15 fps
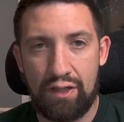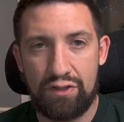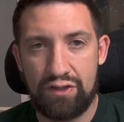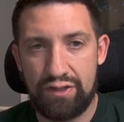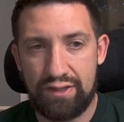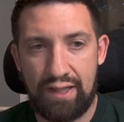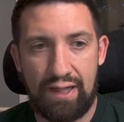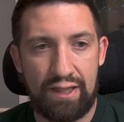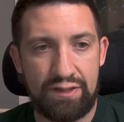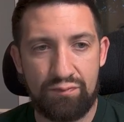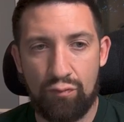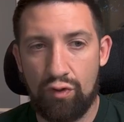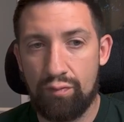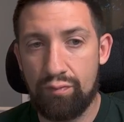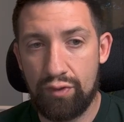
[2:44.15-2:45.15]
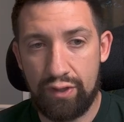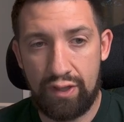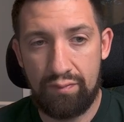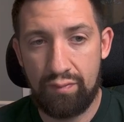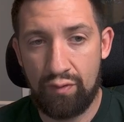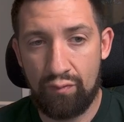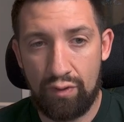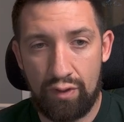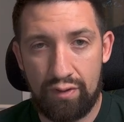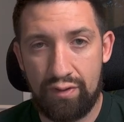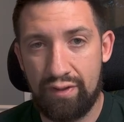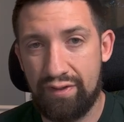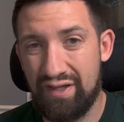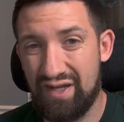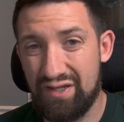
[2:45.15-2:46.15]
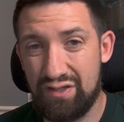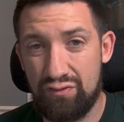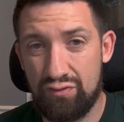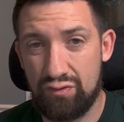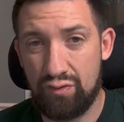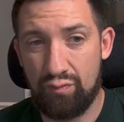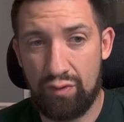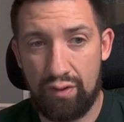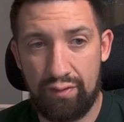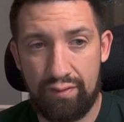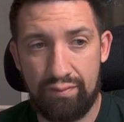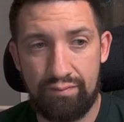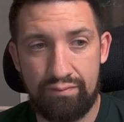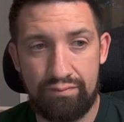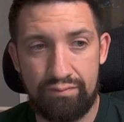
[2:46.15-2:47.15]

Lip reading: just adds more bookkeeping work than it's usually worth.